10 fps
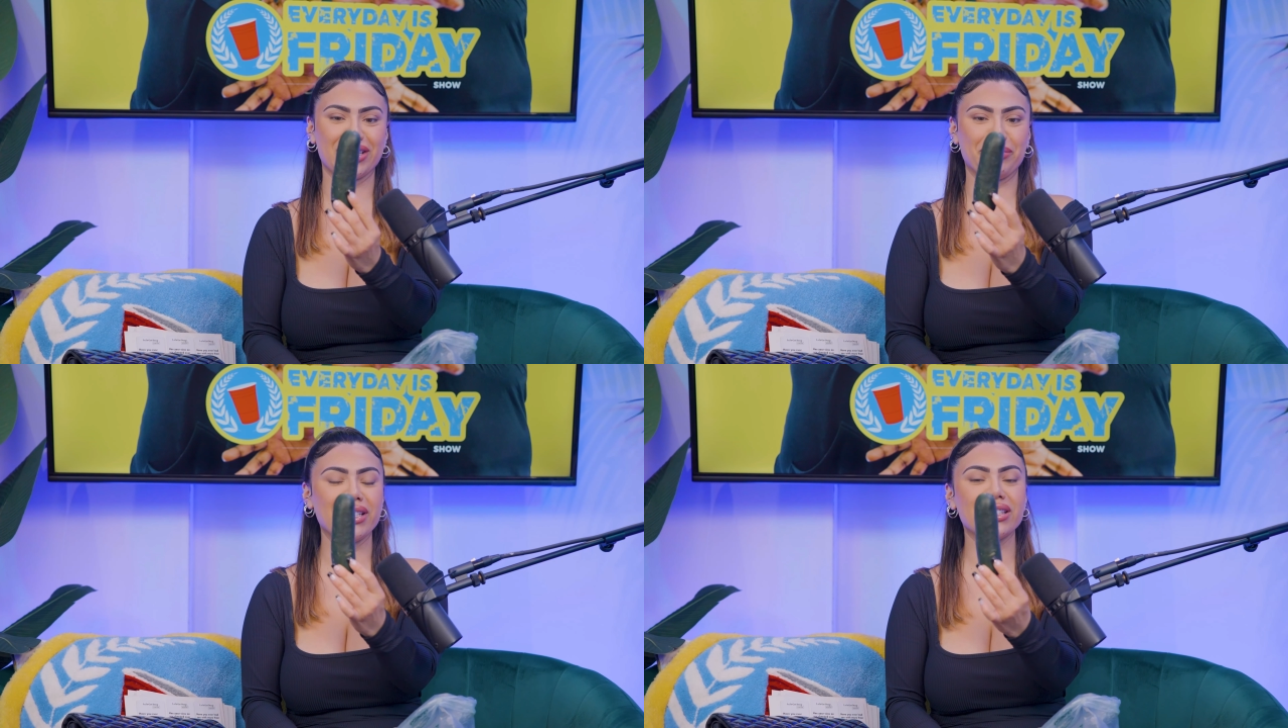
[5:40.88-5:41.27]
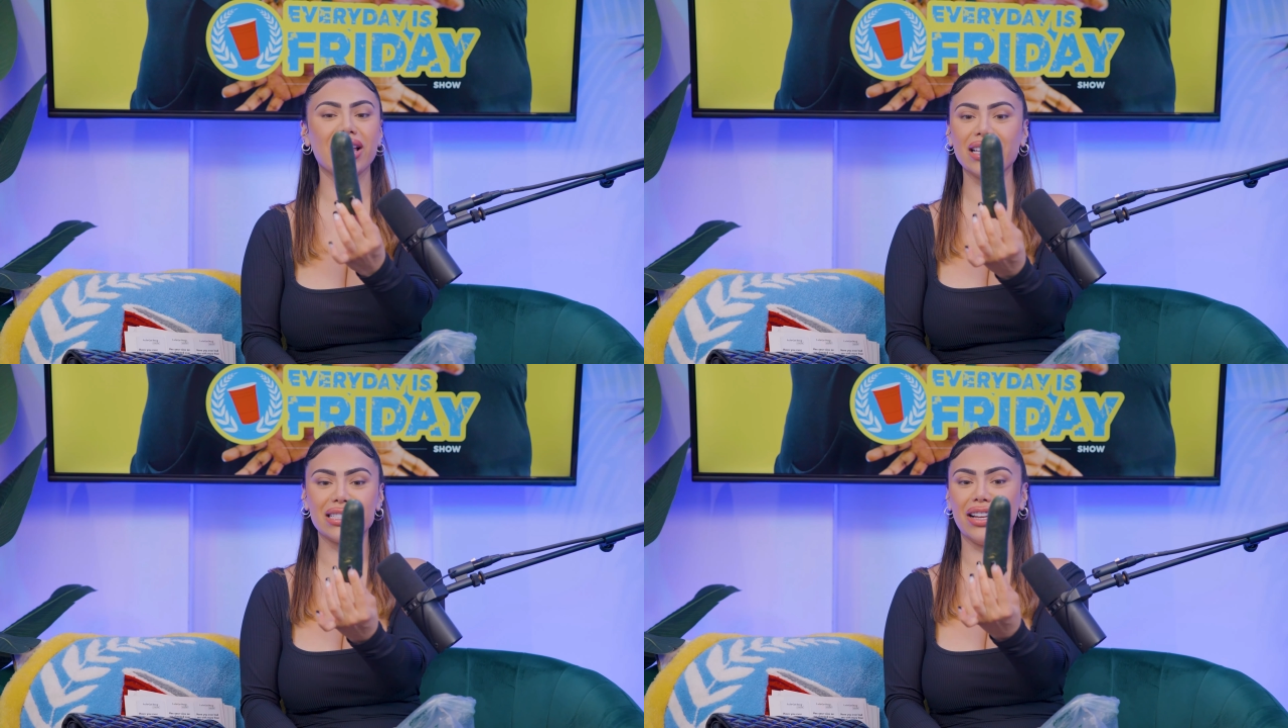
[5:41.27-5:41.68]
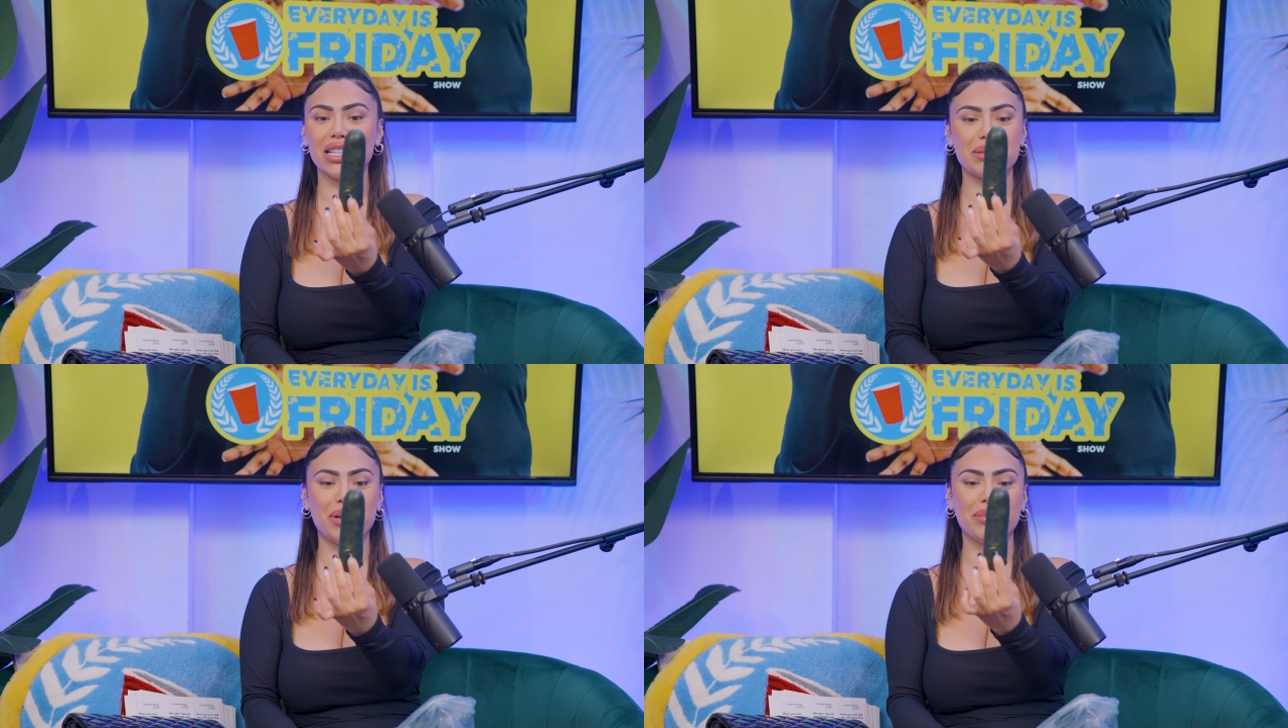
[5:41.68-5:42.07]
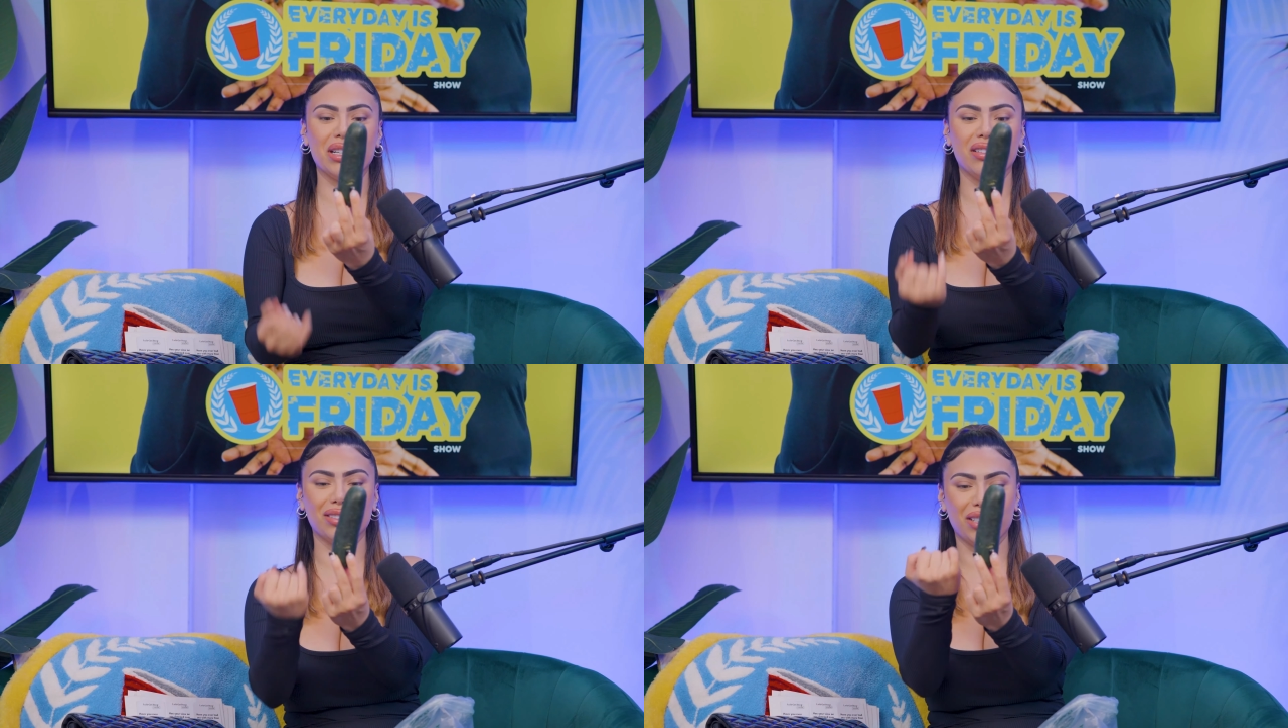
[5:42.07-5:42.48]
That's not small. I'm
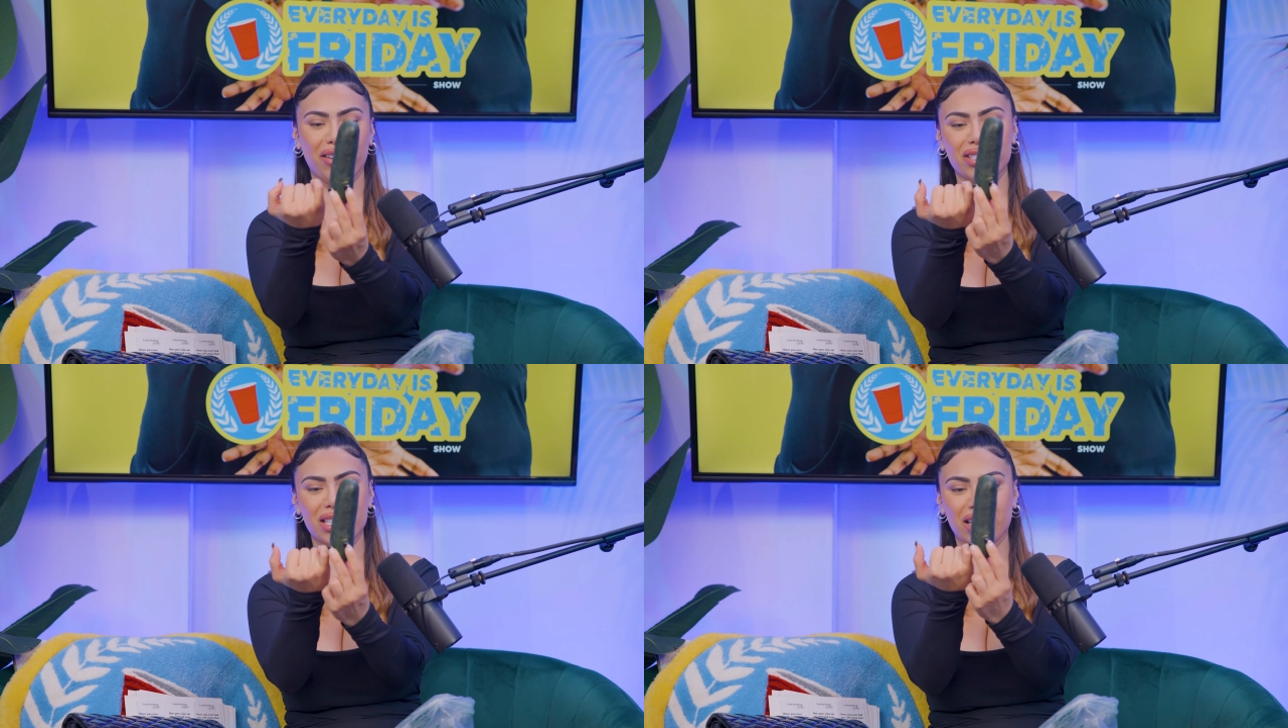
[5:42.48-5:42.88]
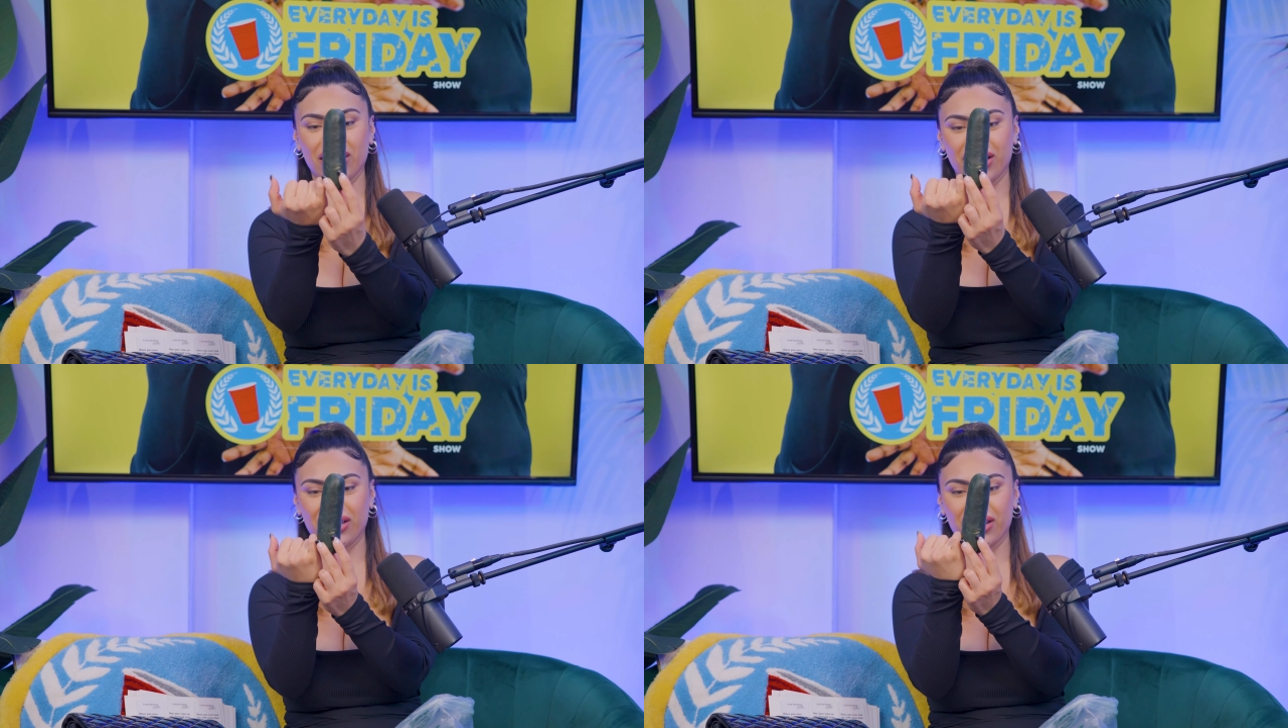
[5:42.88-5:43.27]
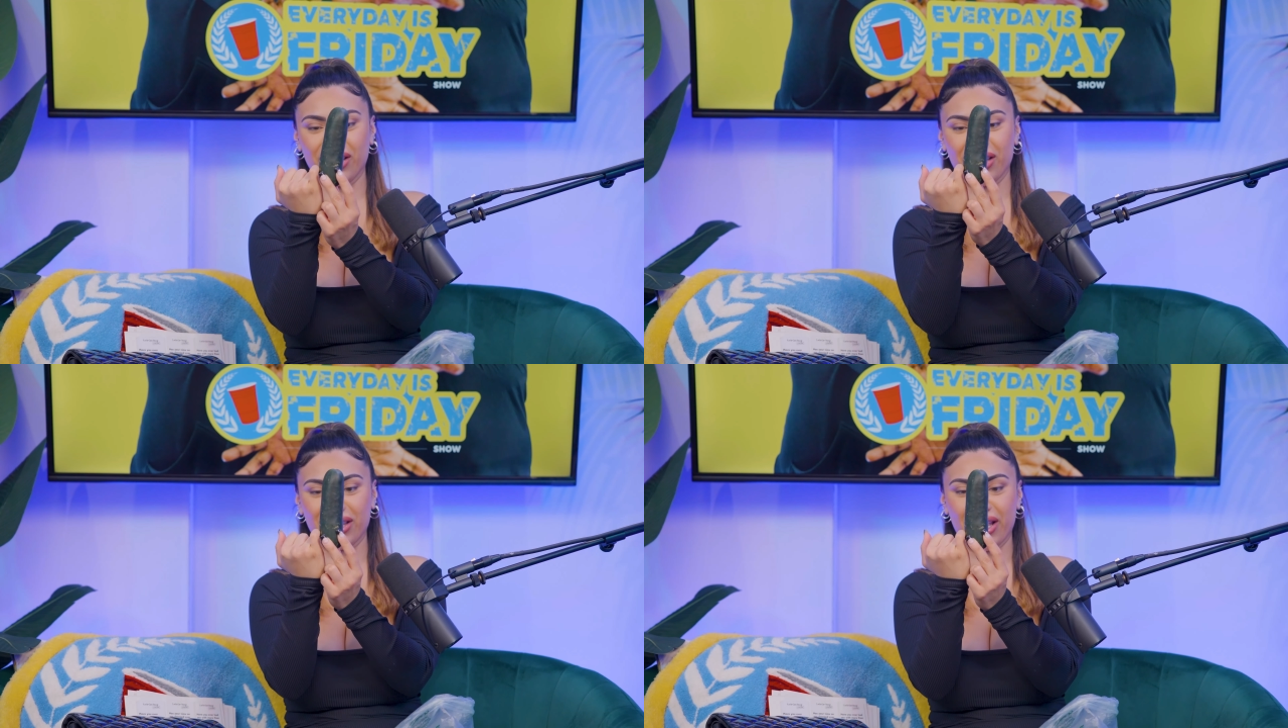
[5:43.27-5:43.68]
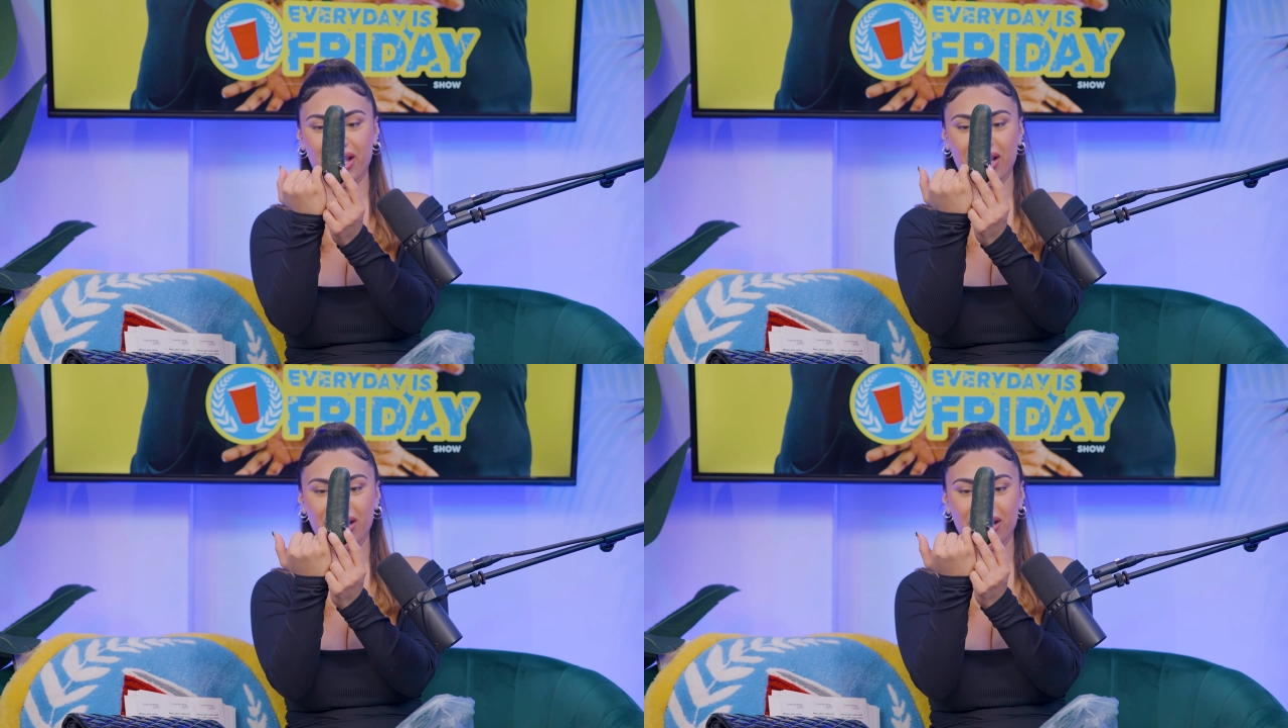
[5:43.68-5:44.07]
telling you, I've seen literally like that.